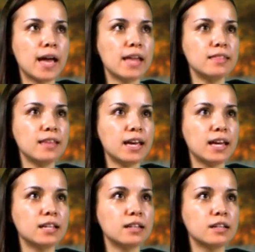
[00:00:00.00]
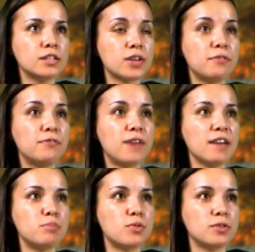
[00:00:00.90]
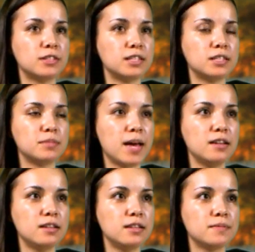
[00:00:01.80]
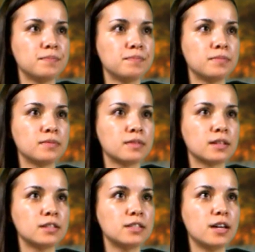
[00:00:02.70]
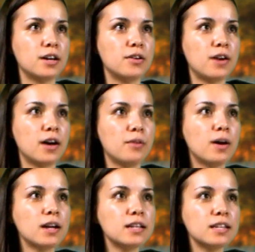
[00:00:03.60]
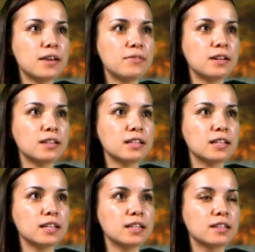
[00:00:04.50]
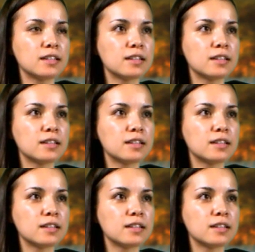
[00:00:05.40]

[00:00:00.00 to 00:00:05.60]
And then, so I have five points to spend. So I want to definitely